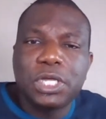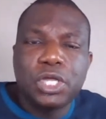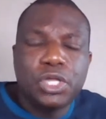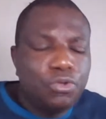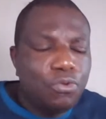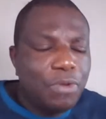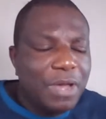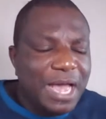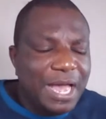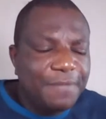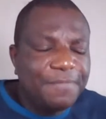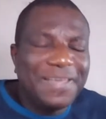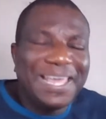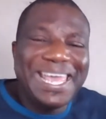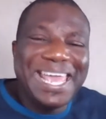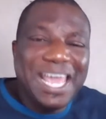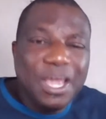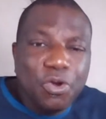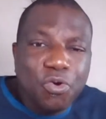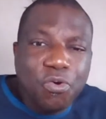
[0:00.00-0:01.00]
you have
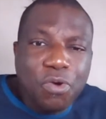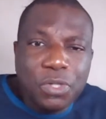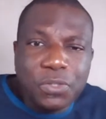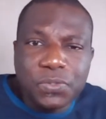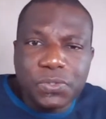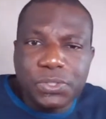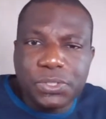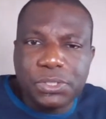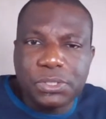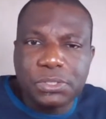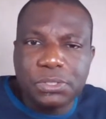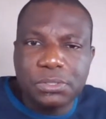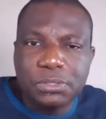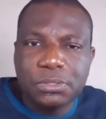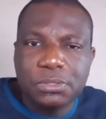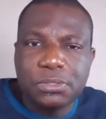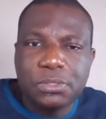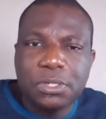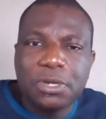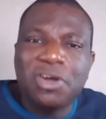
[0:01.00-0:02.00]
equals
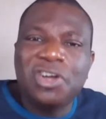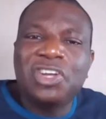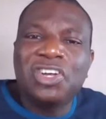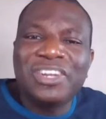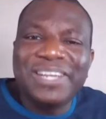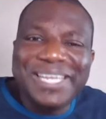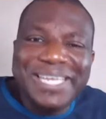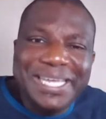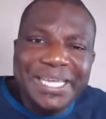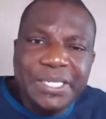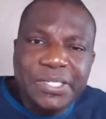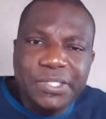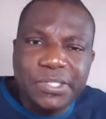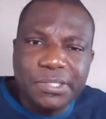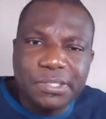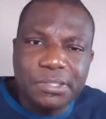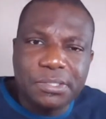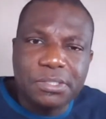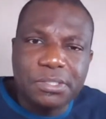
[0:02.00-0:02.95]
or colleagues,